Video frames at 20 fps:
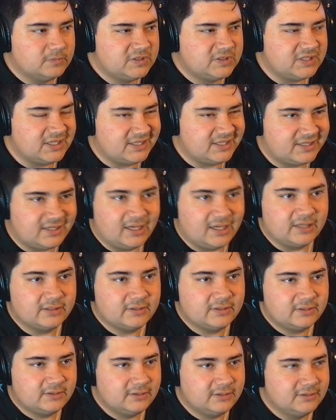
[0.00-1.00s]

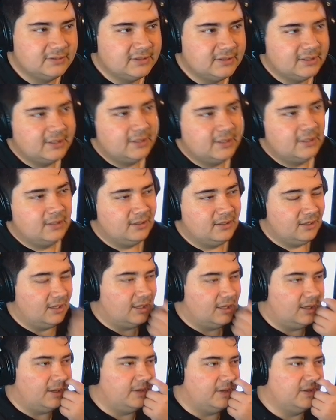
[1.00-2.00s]
success,
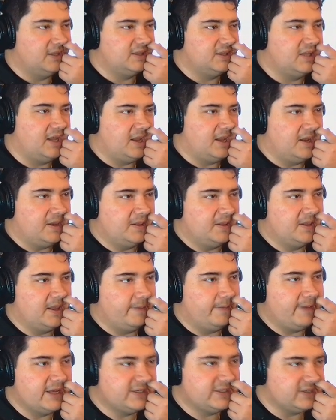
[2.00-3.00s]
that they
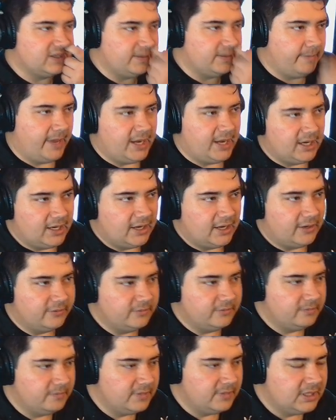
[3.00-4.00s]
basically made it out.